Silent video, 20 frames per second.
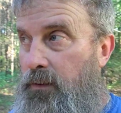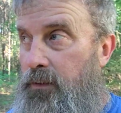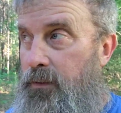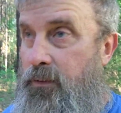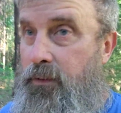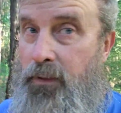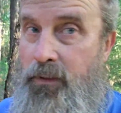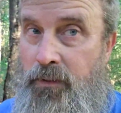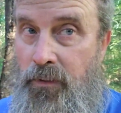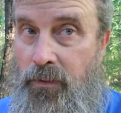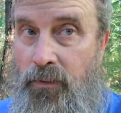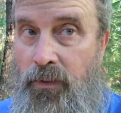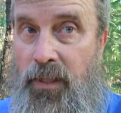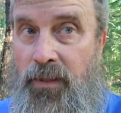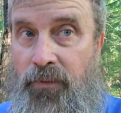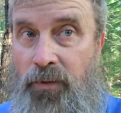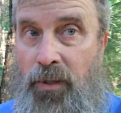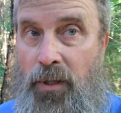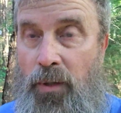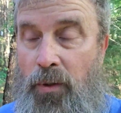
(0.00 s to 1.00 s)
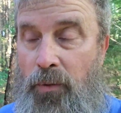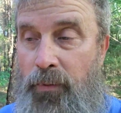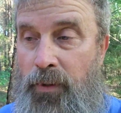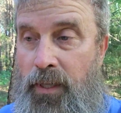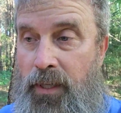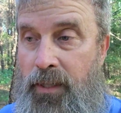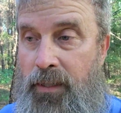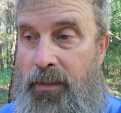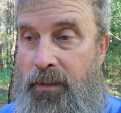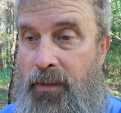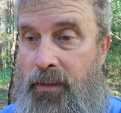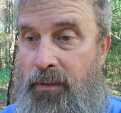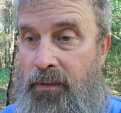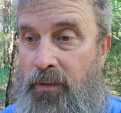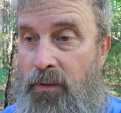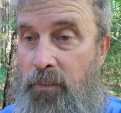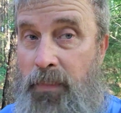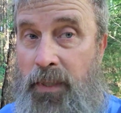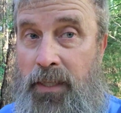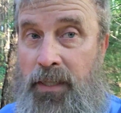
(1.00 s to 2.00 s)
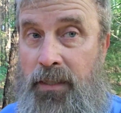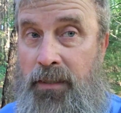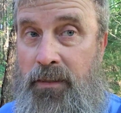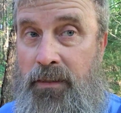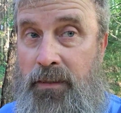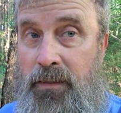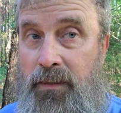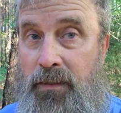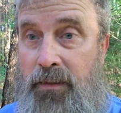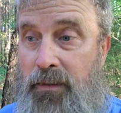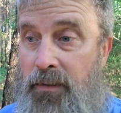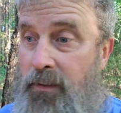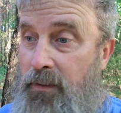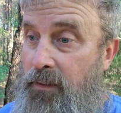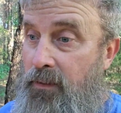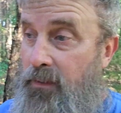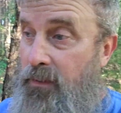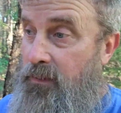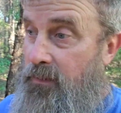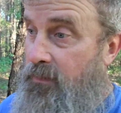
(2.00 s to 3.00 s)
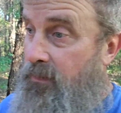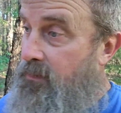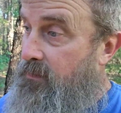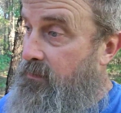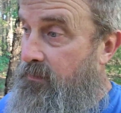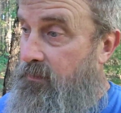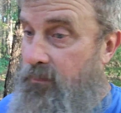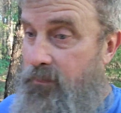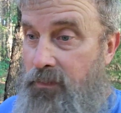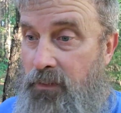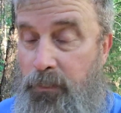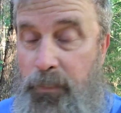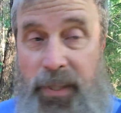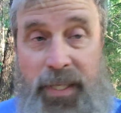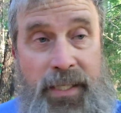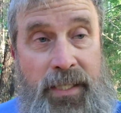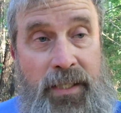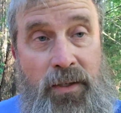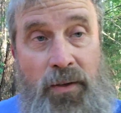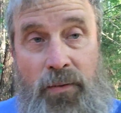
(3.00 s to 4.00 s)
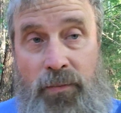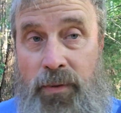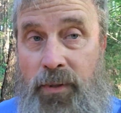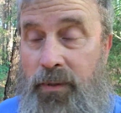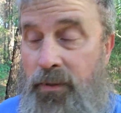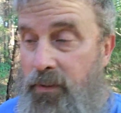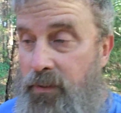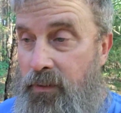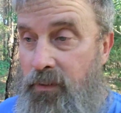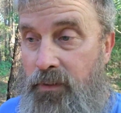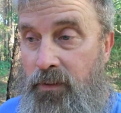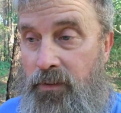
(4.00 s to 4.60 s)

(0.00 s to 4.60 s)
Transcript: and you're going to have a cold night, and you may, depending on your